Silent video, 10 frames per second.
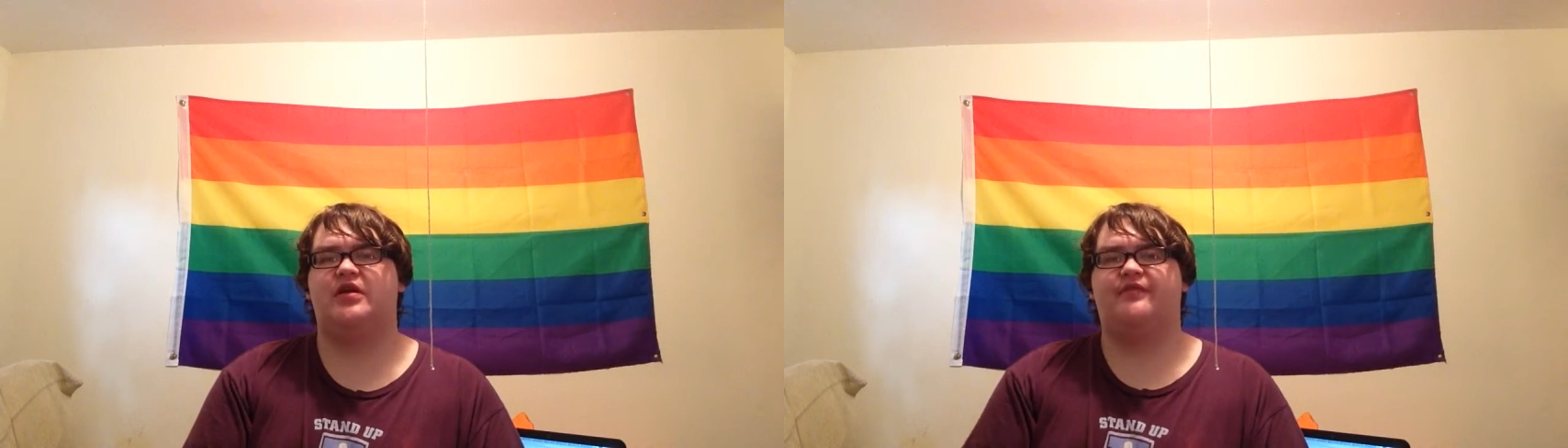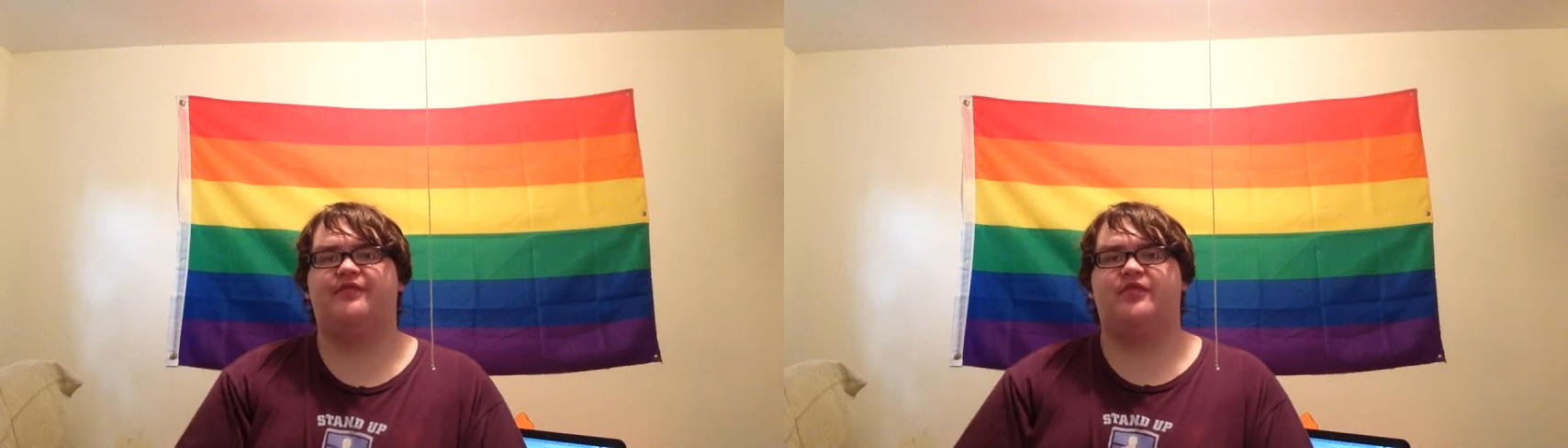
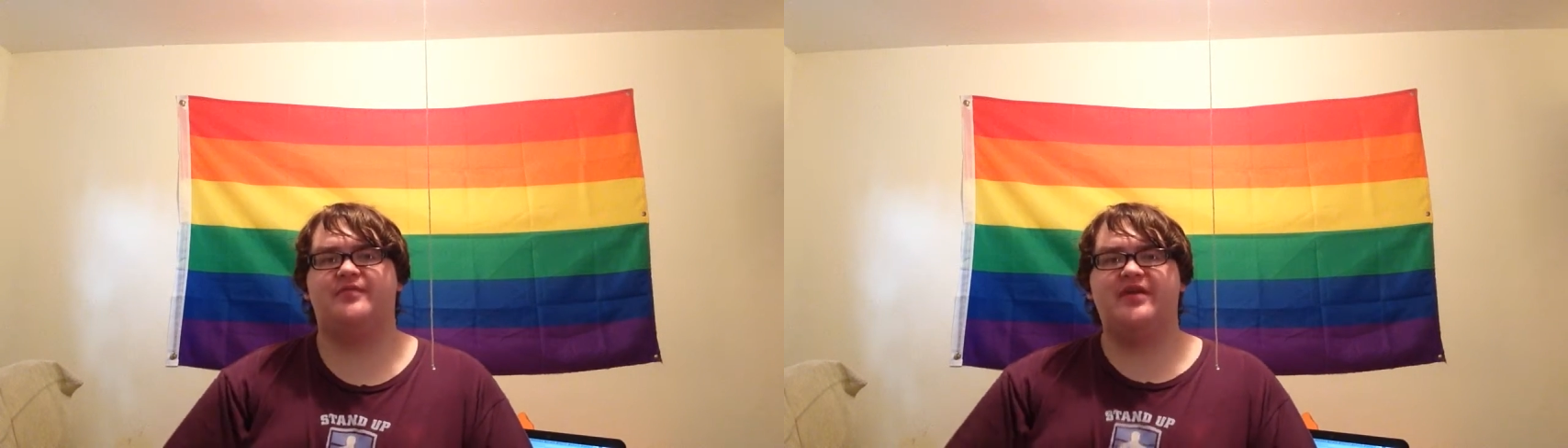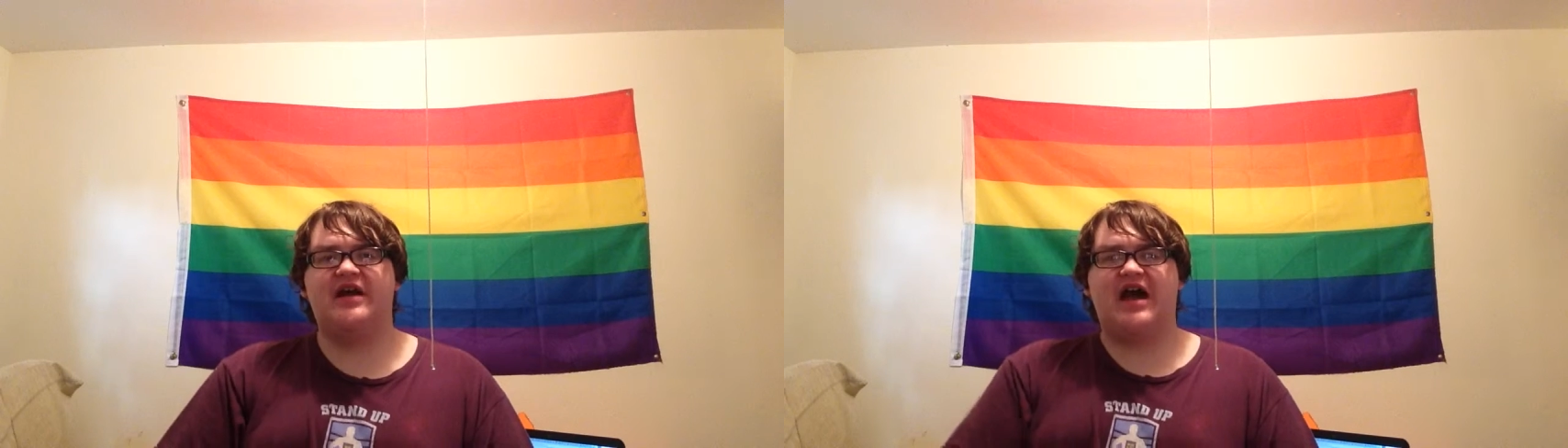for
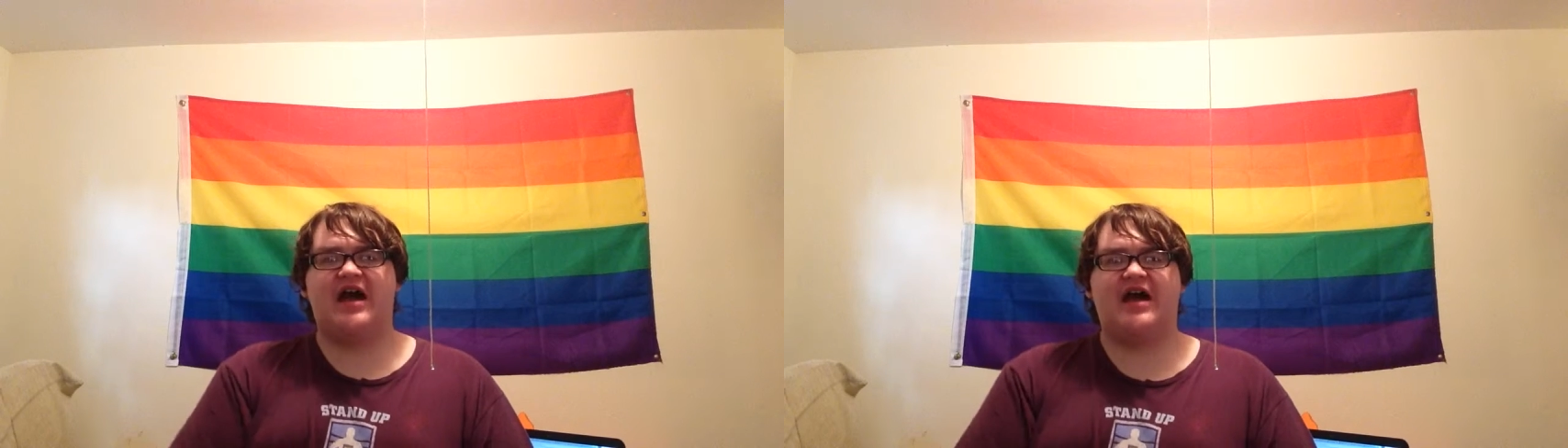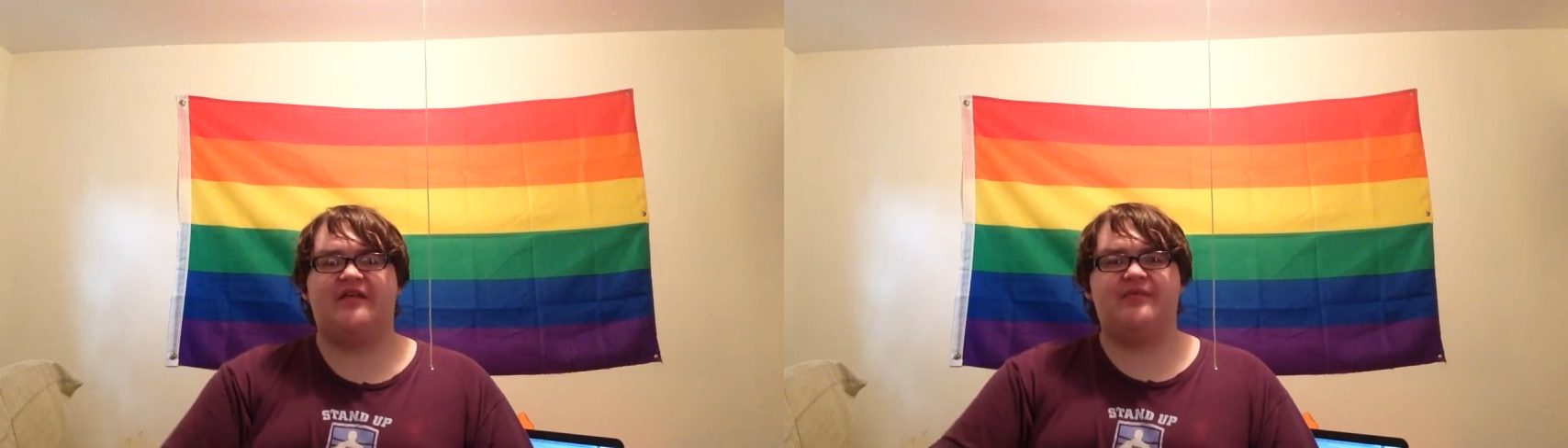me, I,
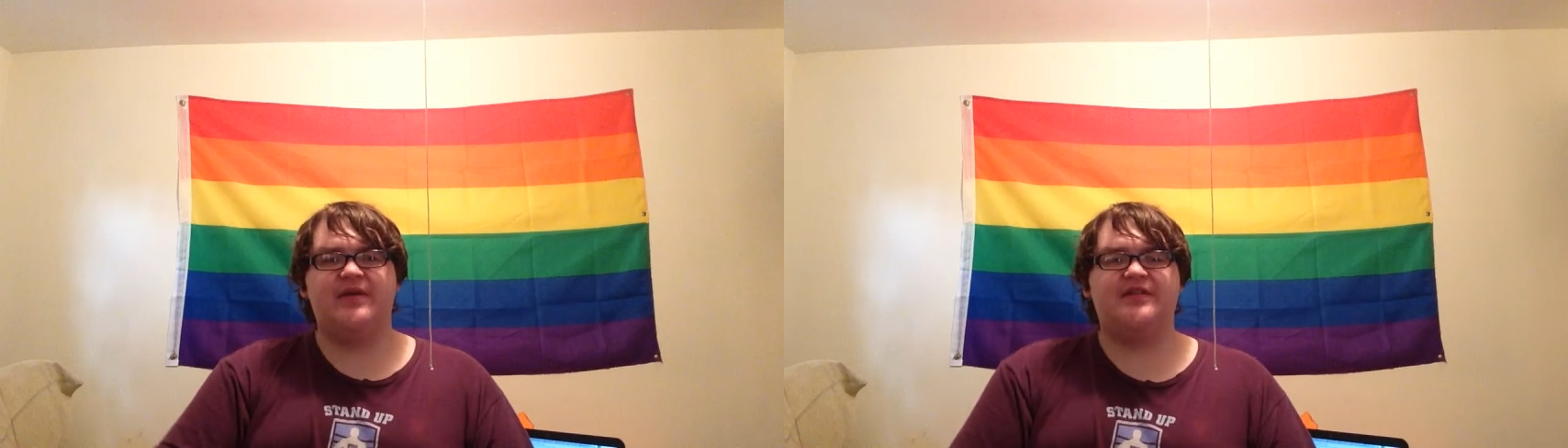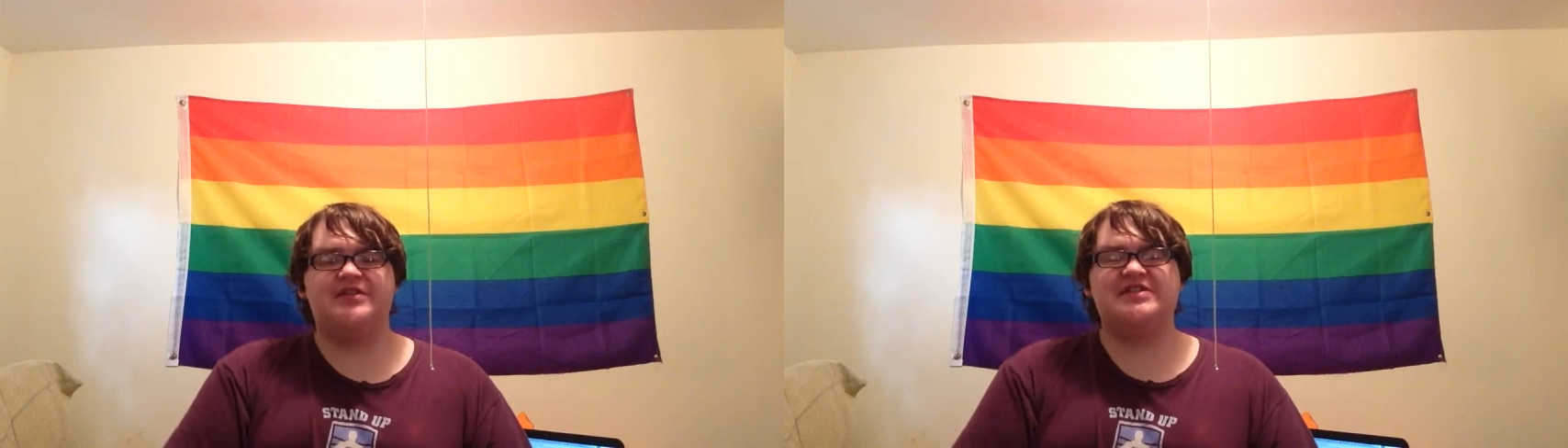have
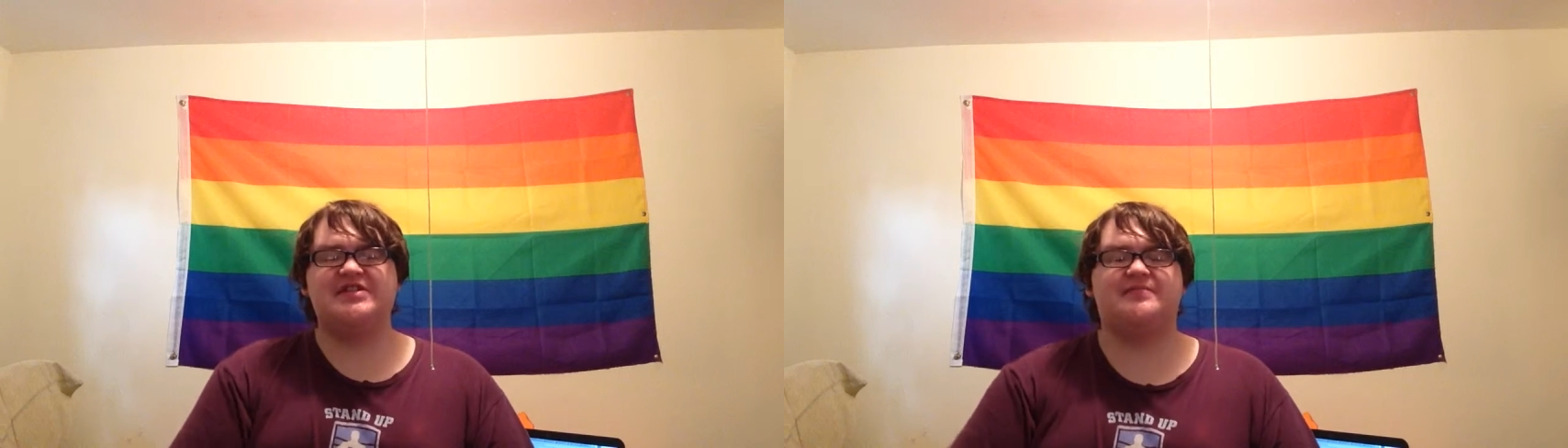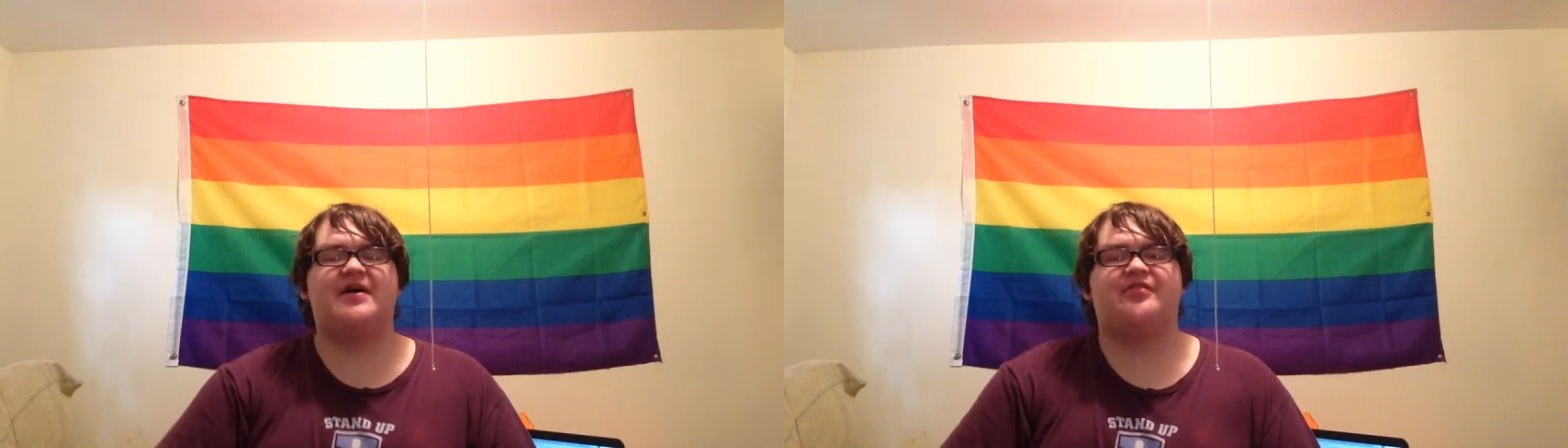been,
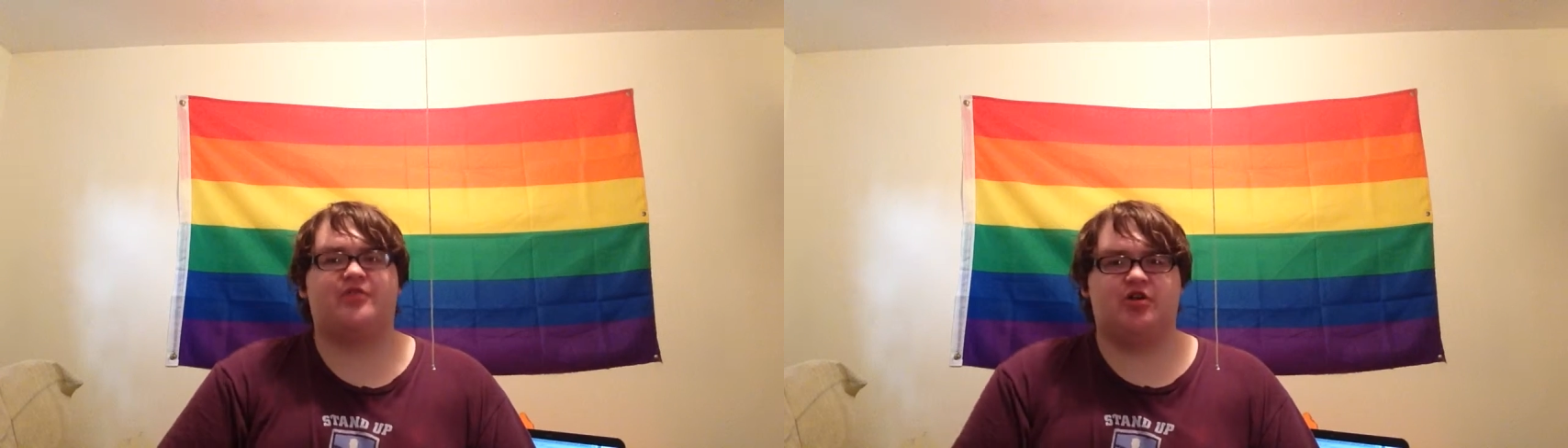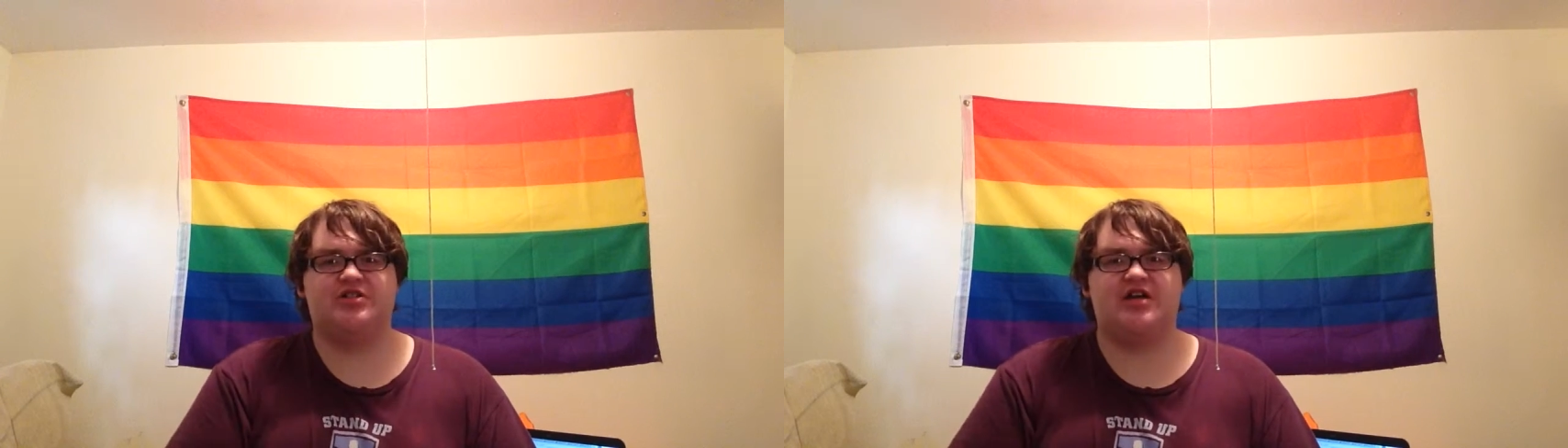this is my
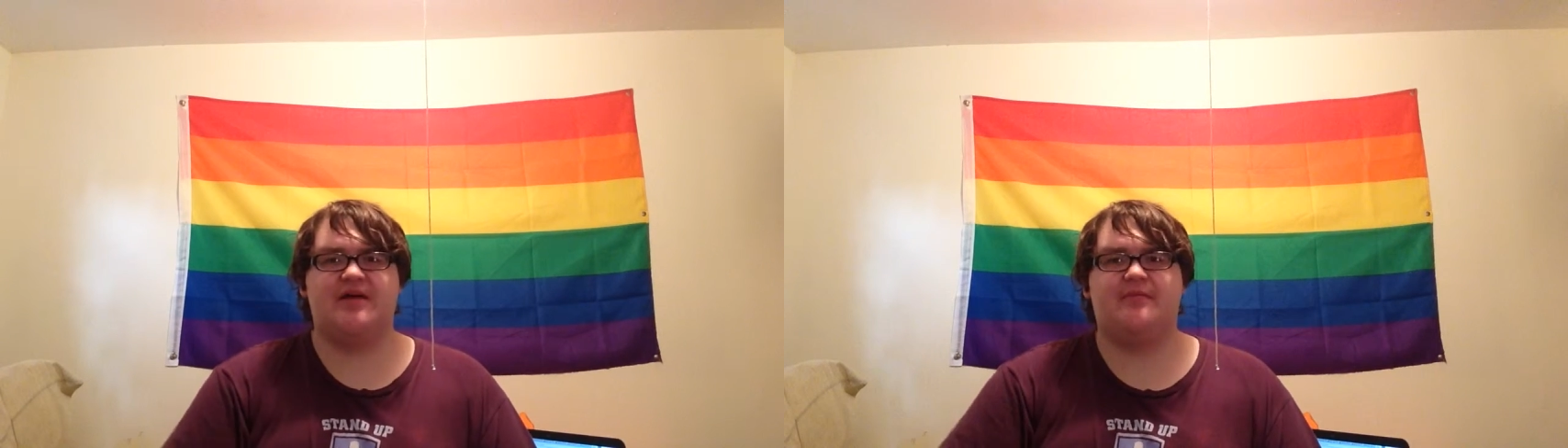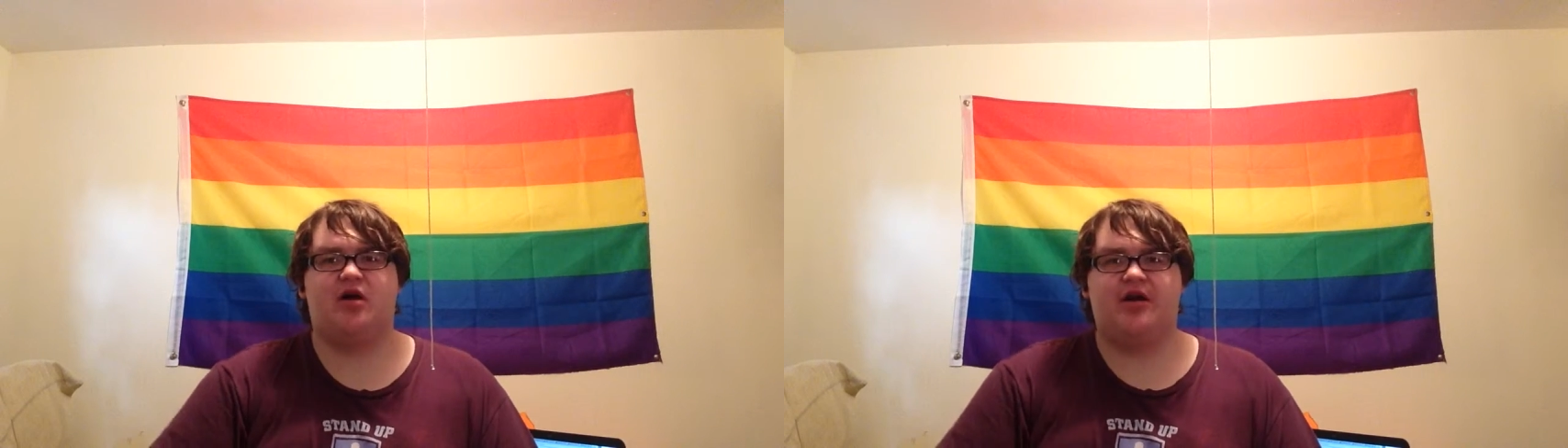third
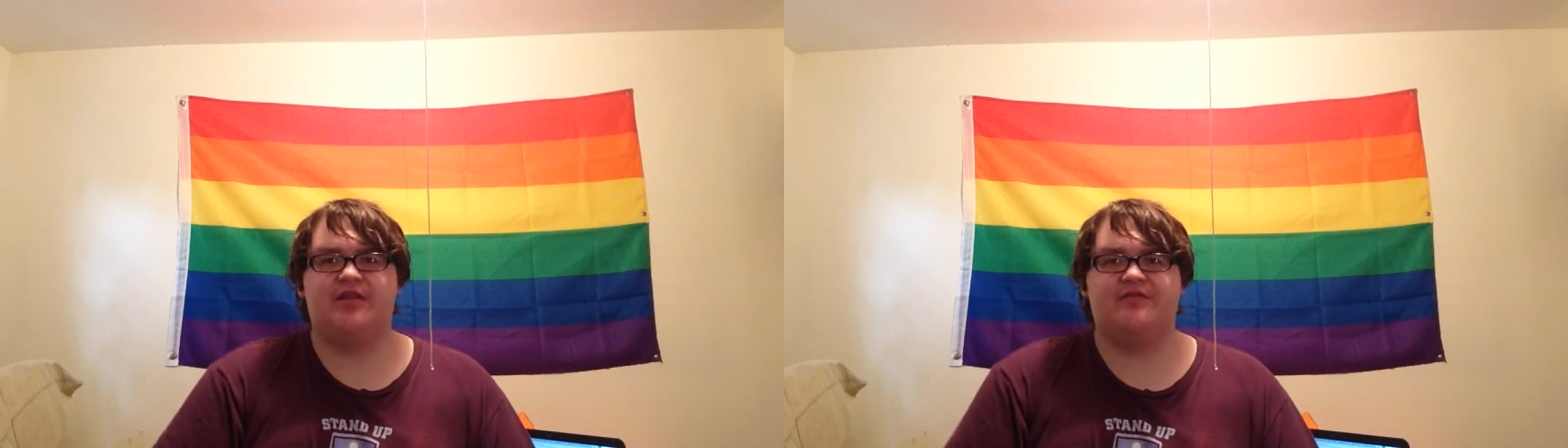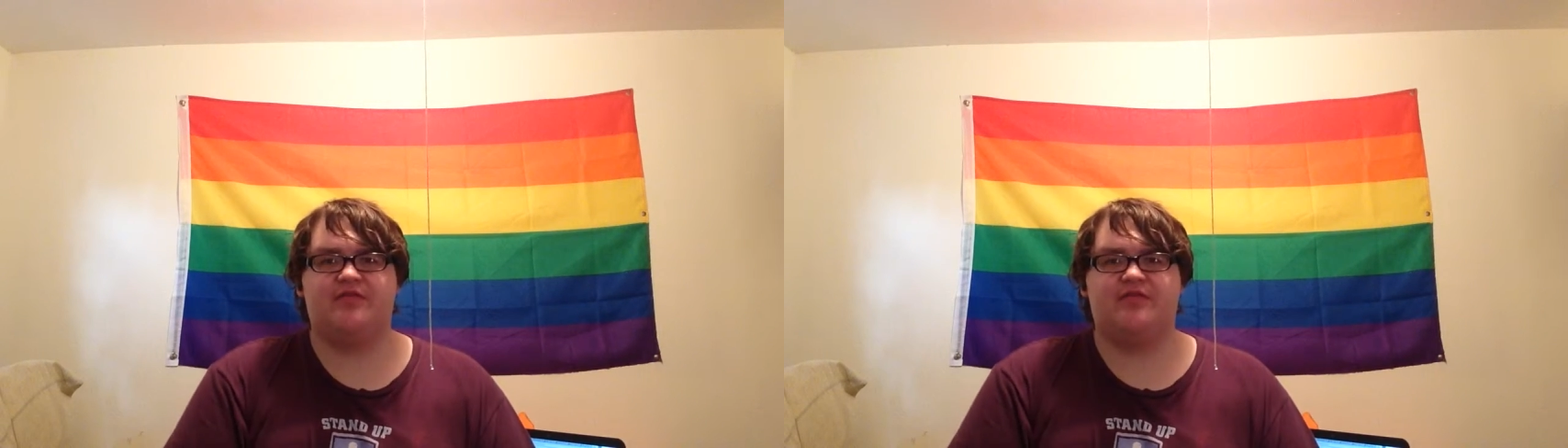time on it.